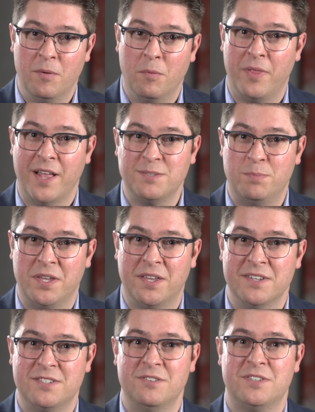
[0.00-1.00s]
Well, that's
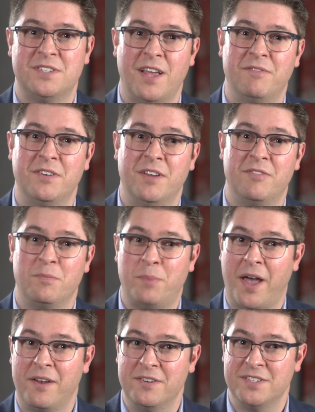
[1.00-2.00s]
because there's 7 different
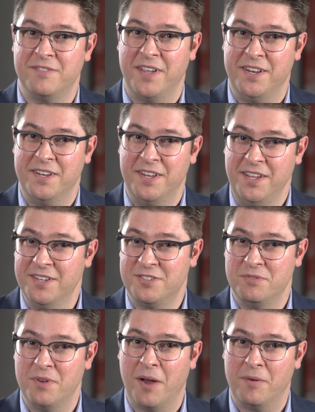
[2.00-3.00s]
patterns of ADD, as
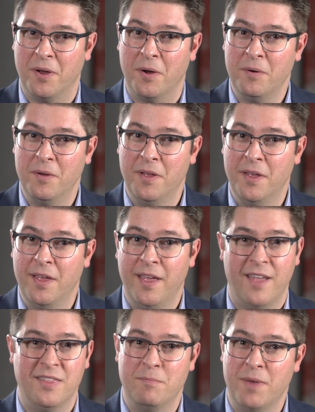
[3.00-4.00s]
you now know,
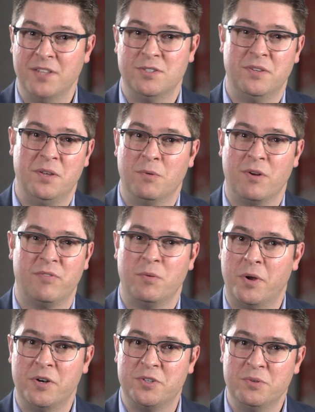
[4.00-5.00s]
and the meds only work for
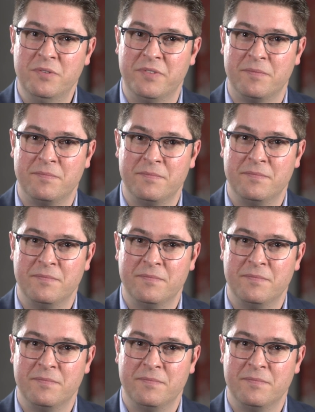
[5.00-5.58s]
1 or 2 of them.